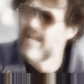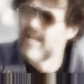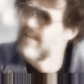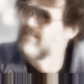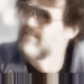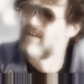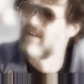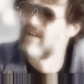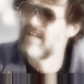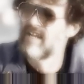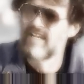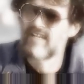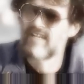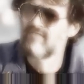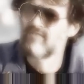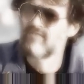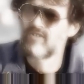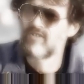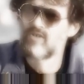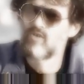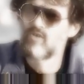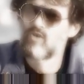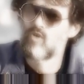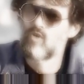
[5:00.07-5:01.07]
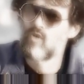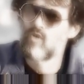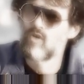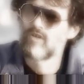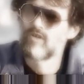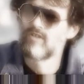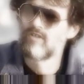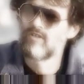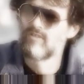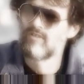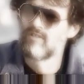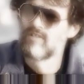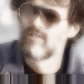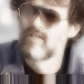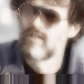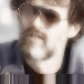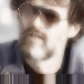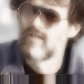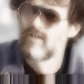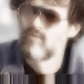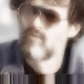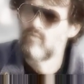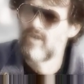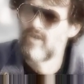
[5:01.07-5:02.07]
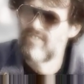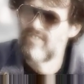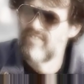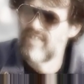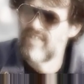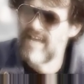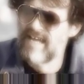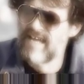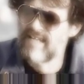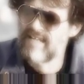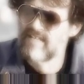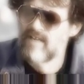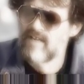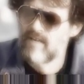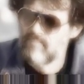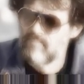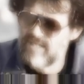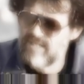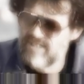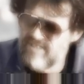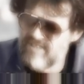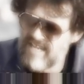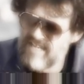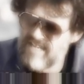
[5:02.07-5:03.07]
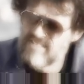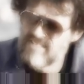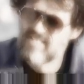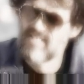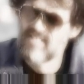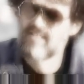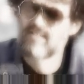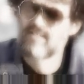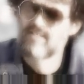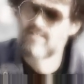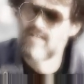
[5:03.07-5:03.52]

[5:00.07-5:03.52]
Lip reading: And I have no quarrel with that, but that's an